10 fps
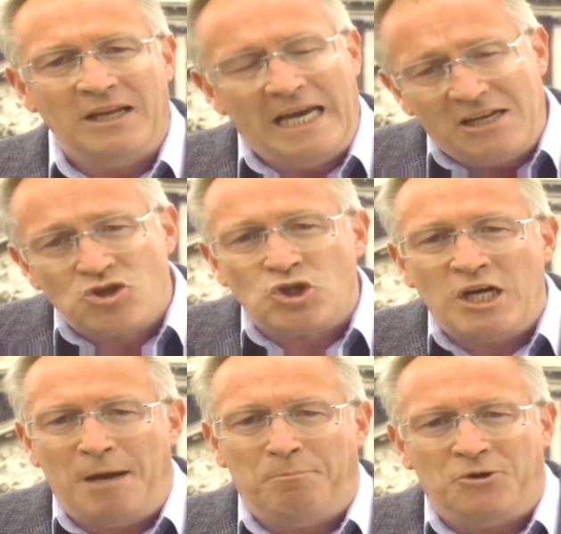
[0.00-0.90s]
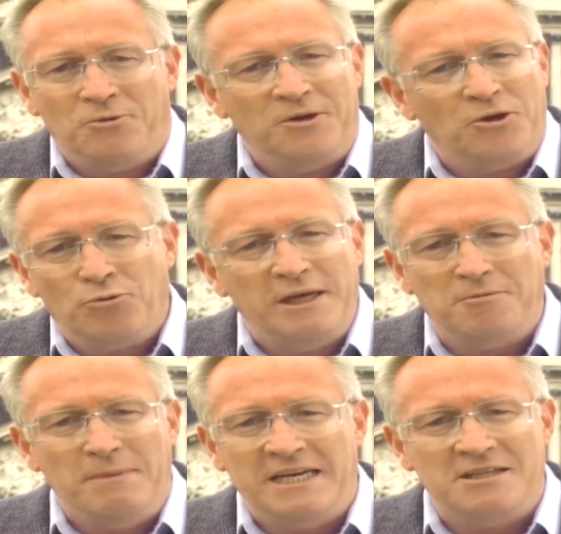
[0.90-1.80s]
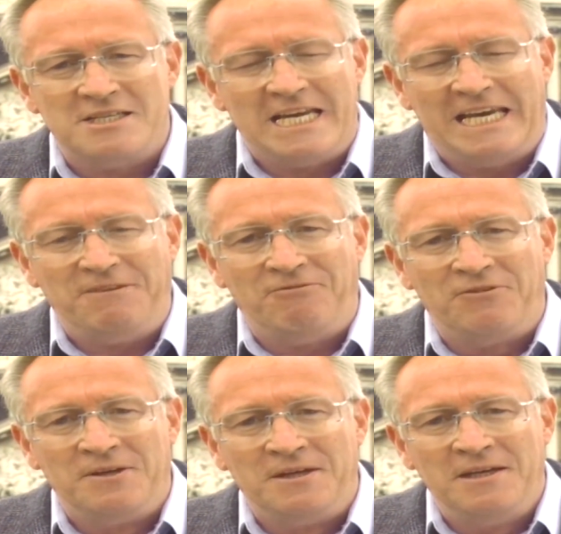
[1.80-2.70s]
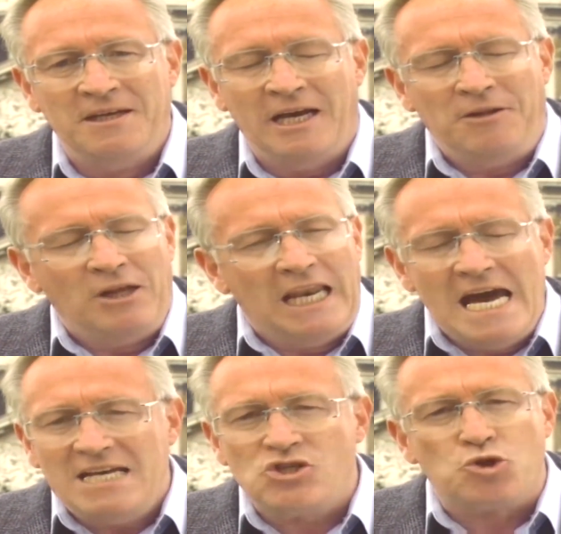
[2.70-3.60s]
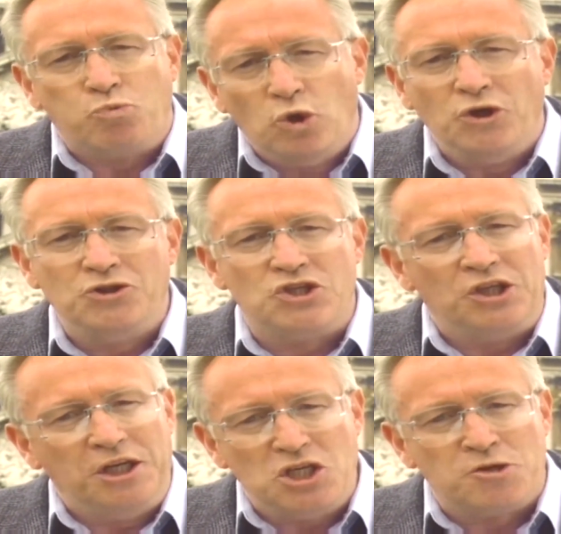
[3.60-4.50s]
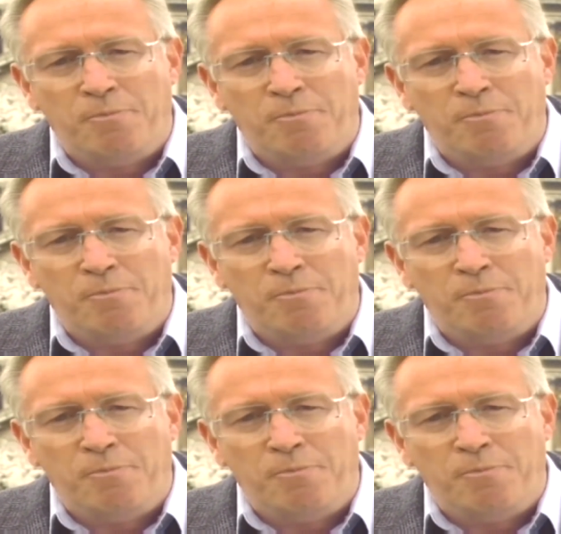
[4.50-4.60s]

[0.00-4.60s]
The last chapter in a great man's life. And the last words that he